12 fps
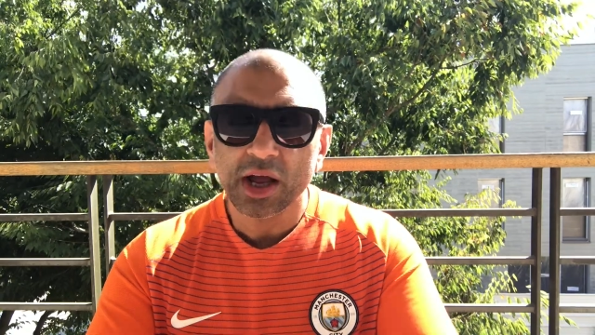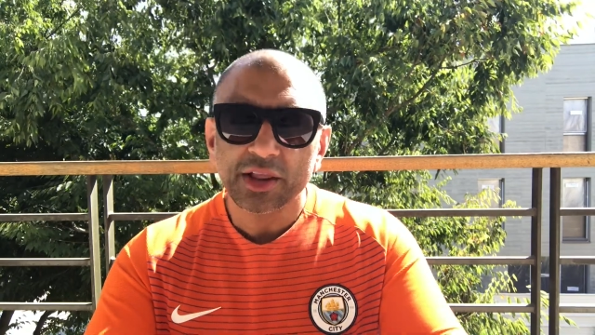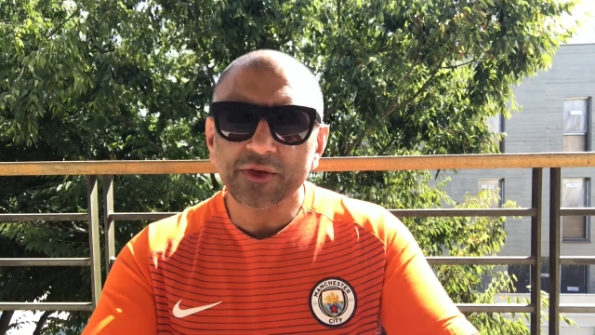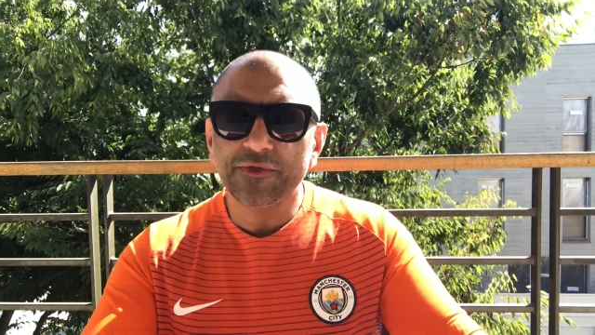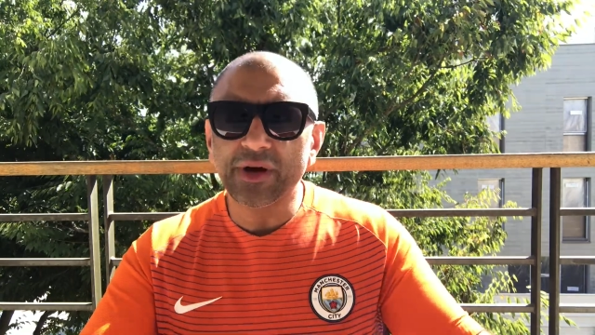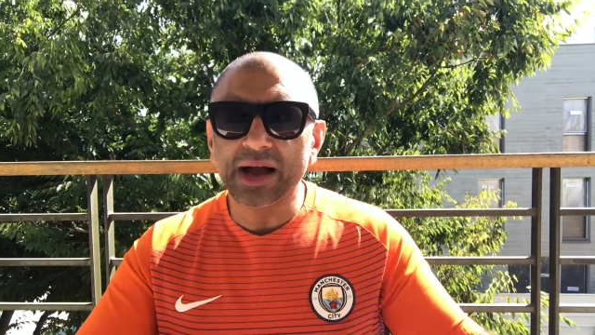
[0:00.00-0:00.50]

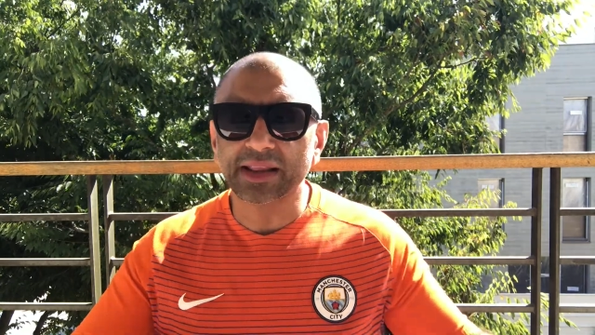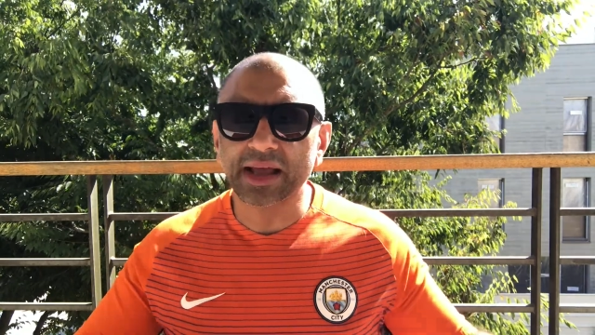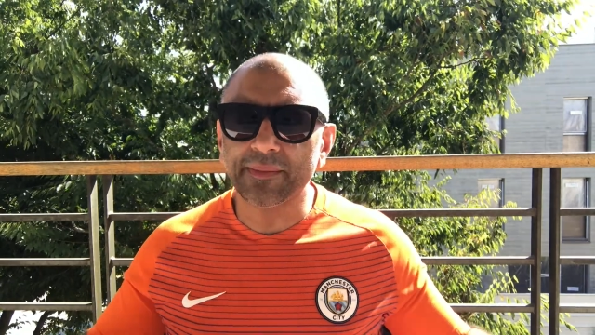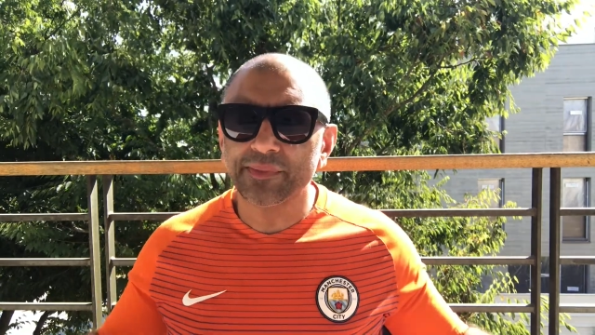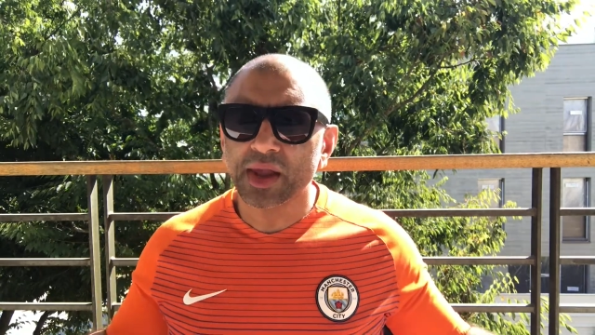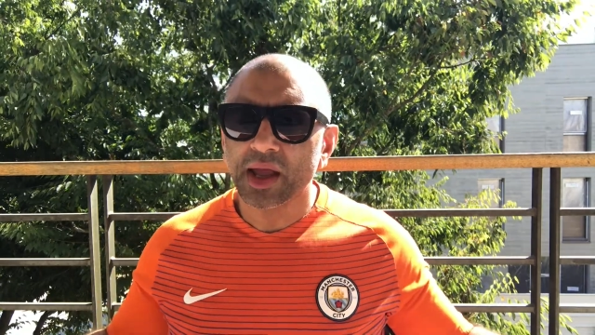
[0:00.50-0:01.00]
The fact
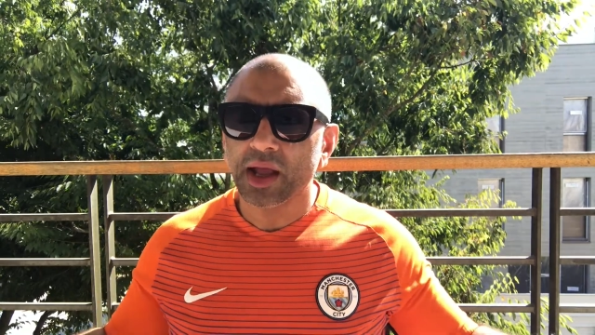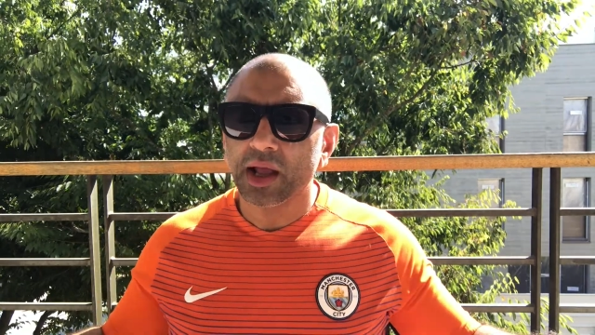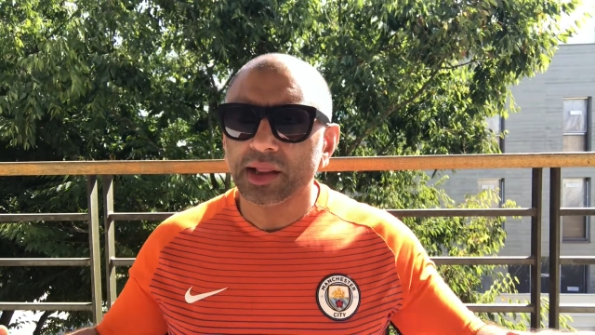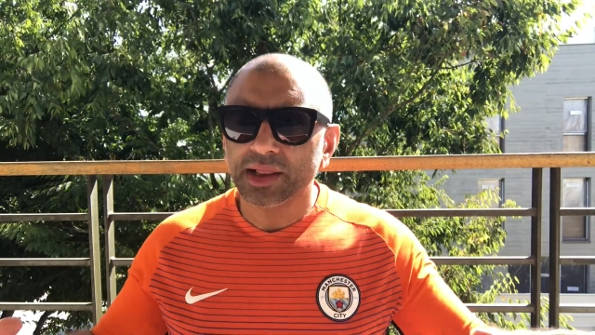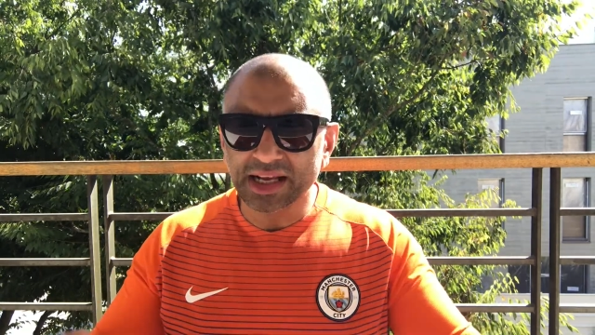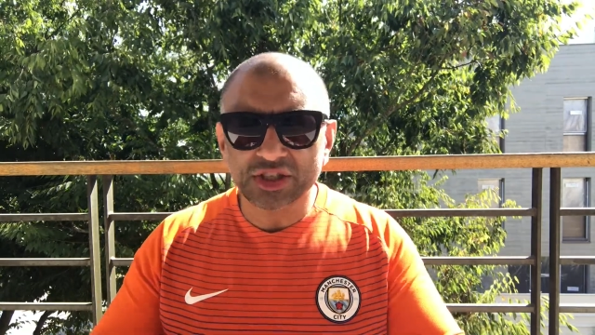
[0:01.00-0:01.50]
that
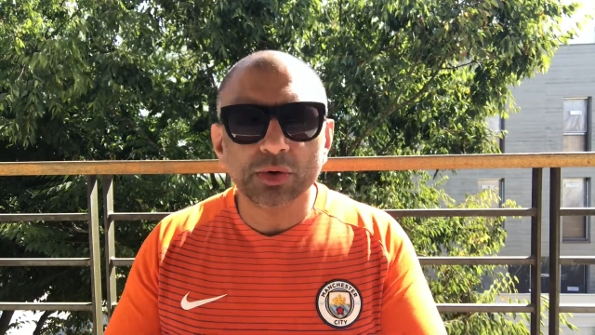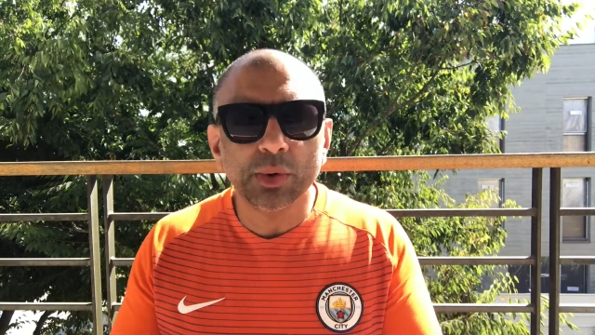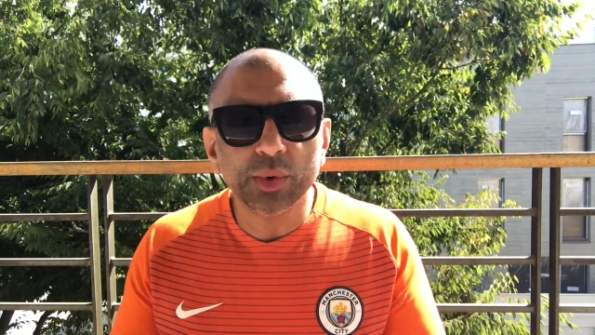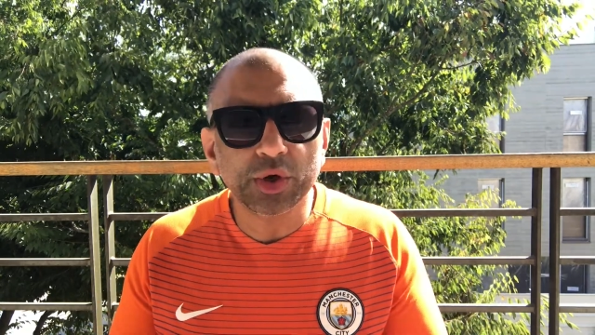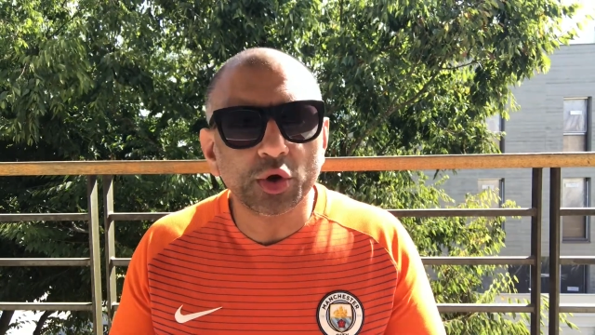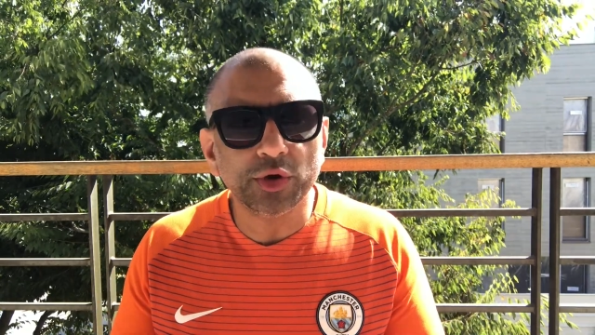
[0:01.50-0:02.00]
last summer
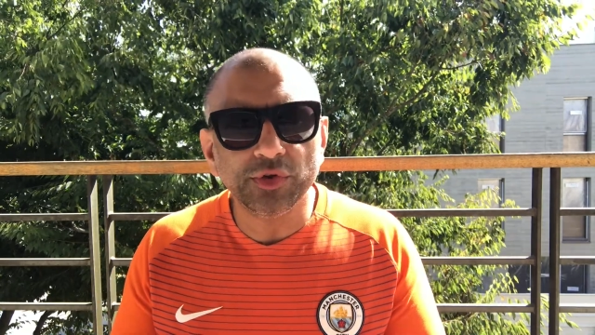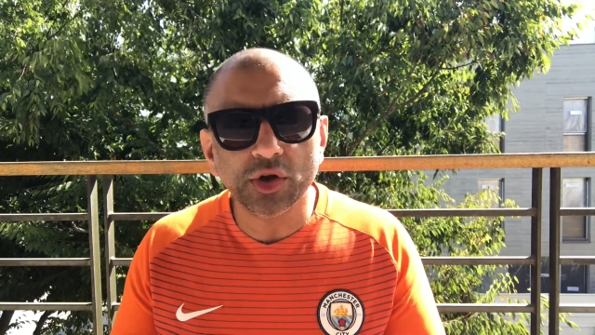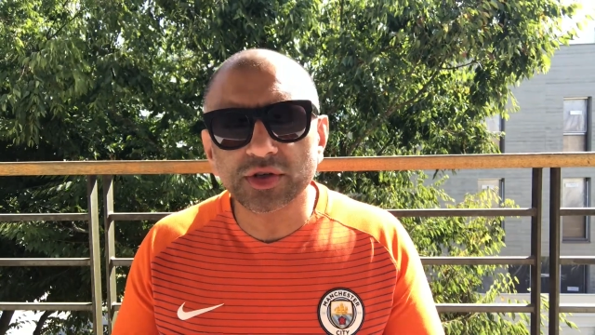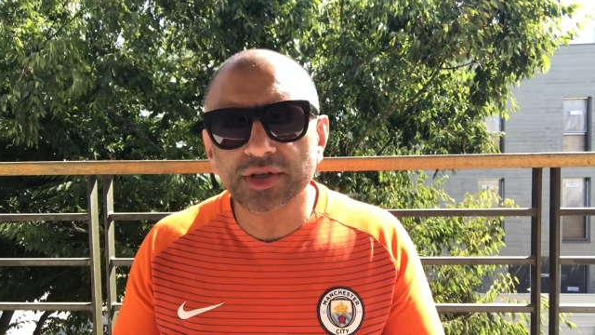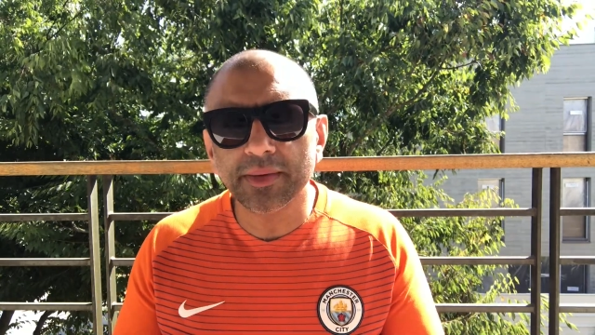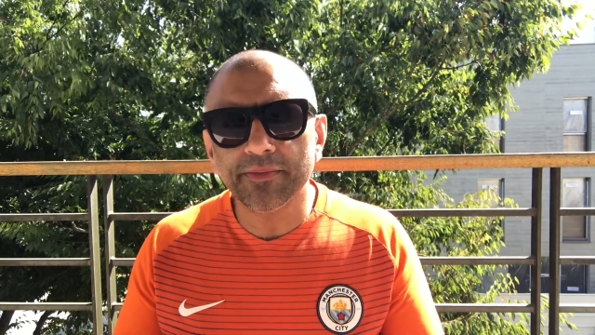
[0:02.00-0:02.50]
we could have
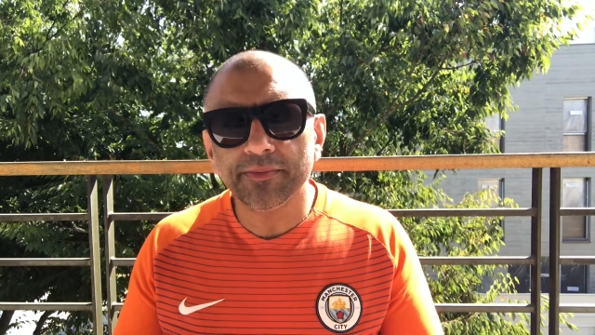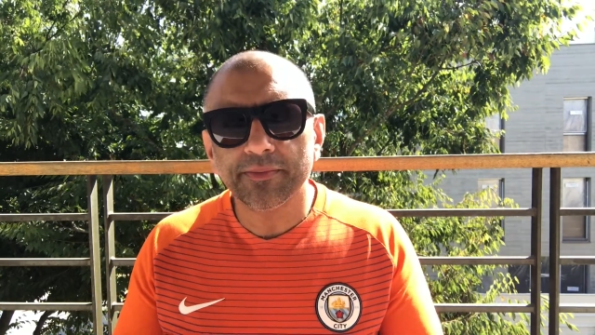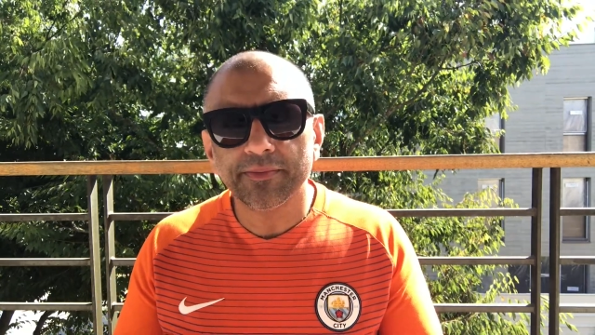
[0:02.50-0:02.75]
used him,